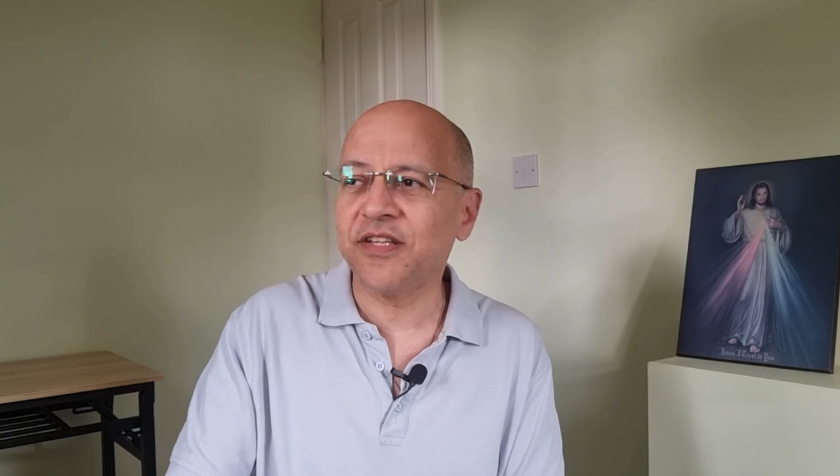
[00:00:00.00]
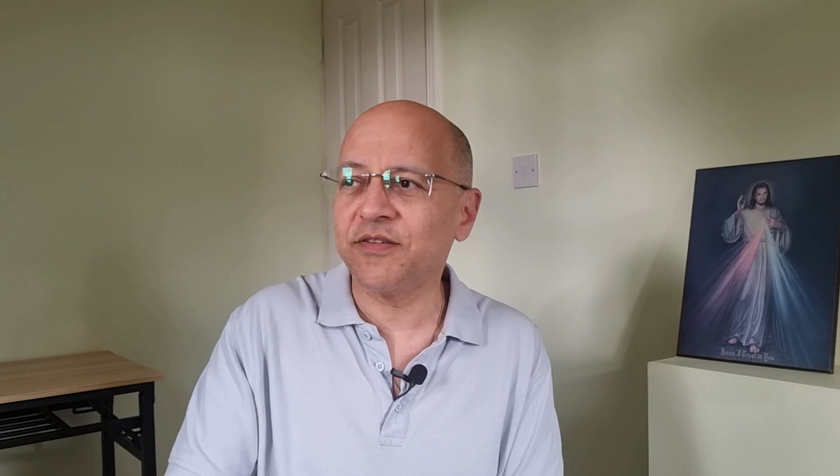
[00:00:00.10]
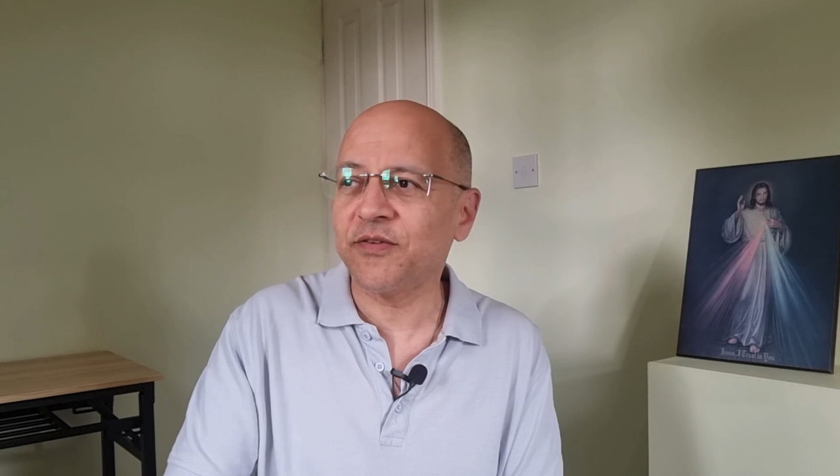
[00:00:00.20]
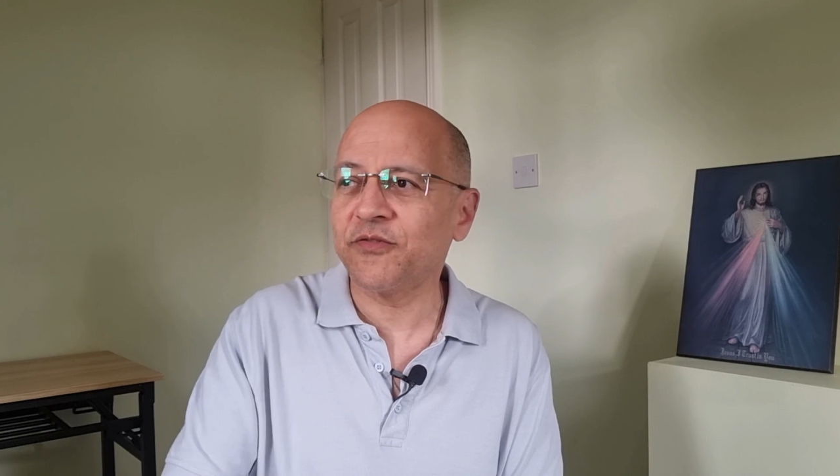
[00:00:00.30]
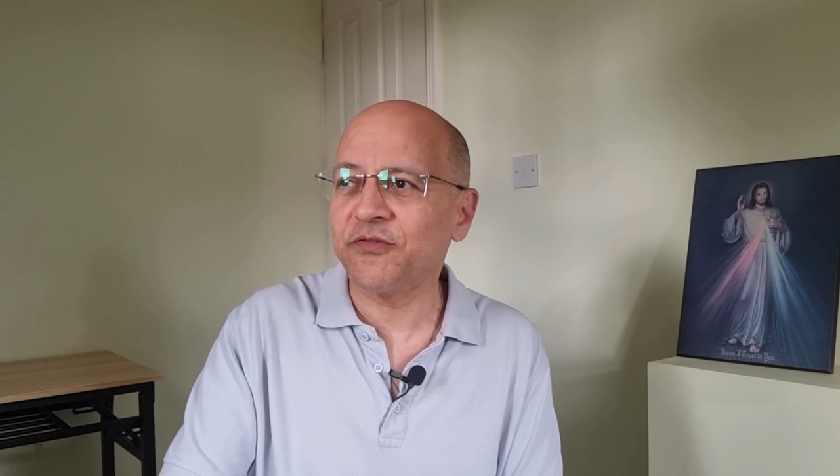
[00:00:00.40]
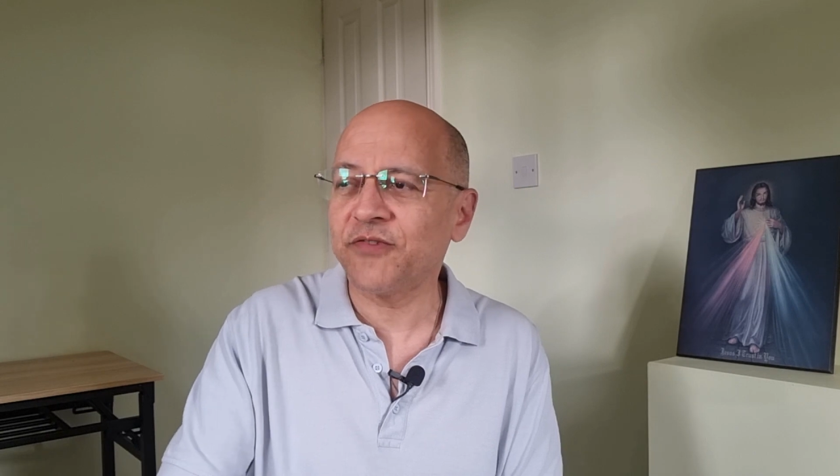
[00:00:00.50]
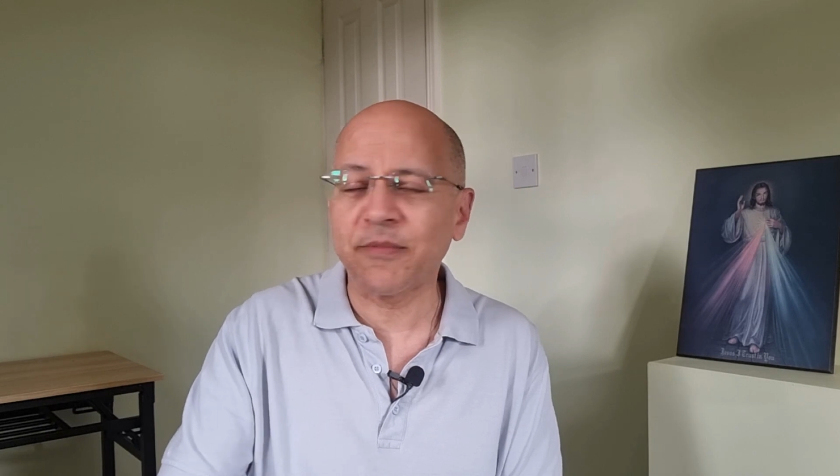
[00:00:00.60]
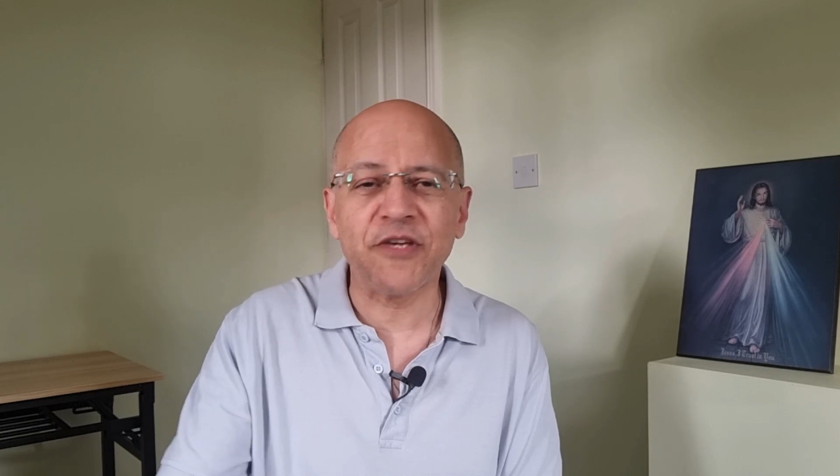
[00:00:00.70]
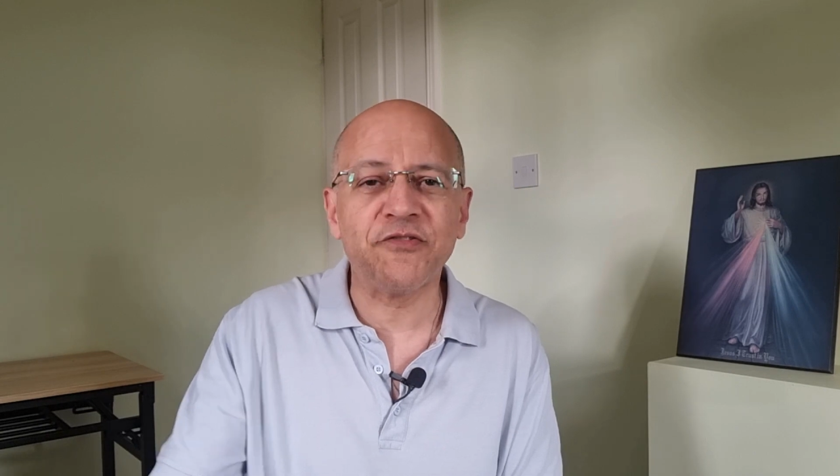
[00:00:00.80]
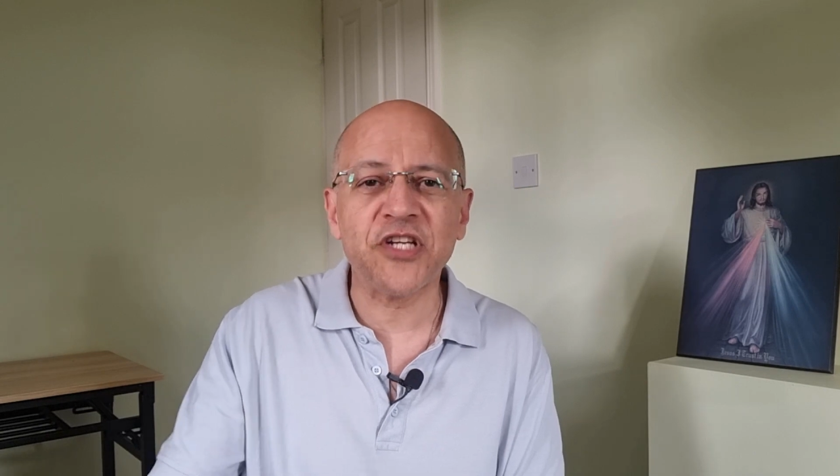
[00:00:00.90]
the
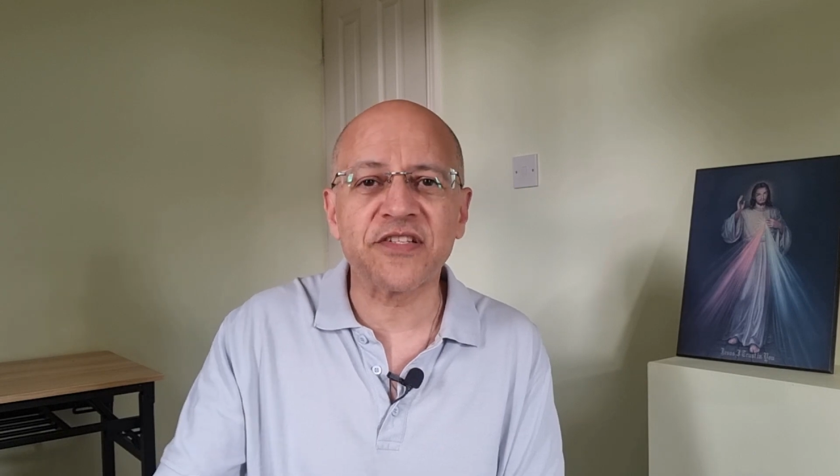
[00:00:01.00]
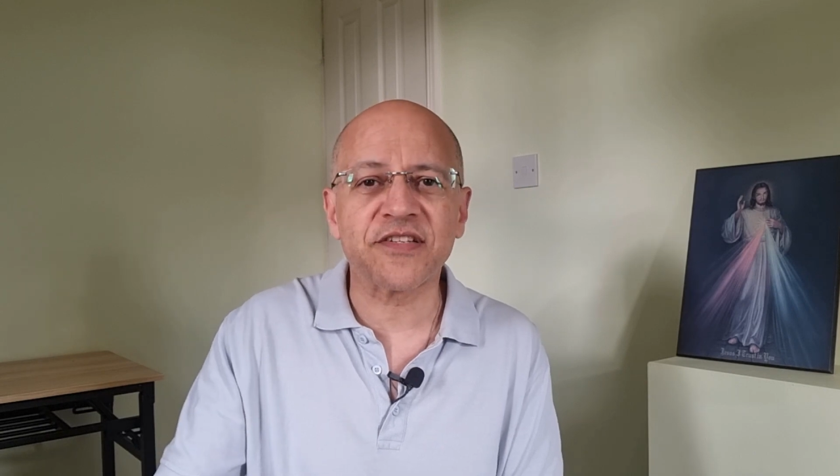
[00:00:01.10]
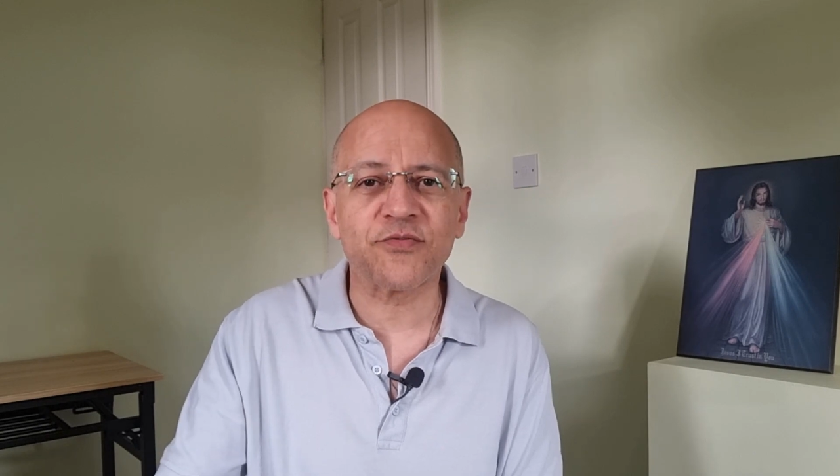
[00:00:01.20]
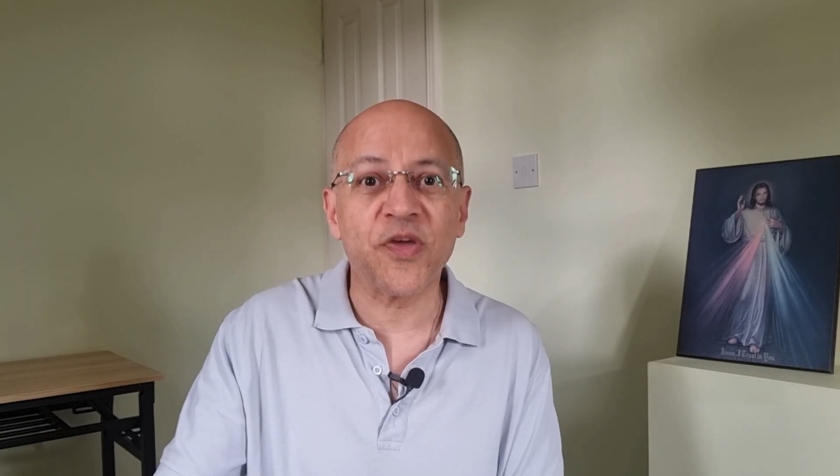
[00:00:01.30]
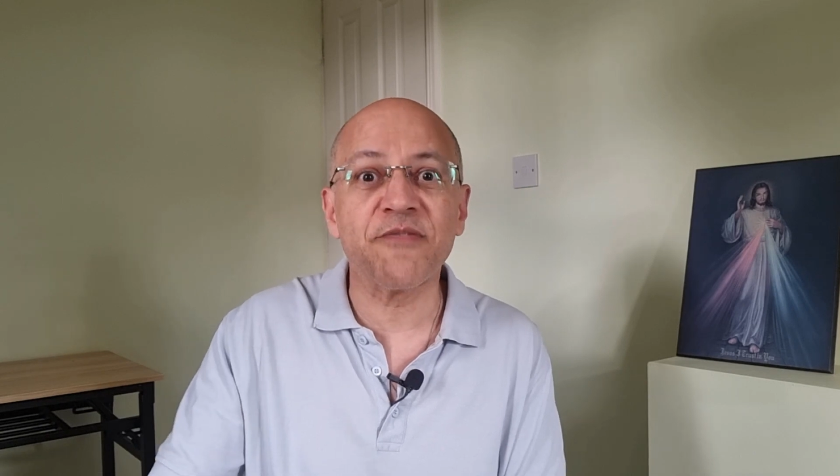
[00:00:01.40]
family of Jesus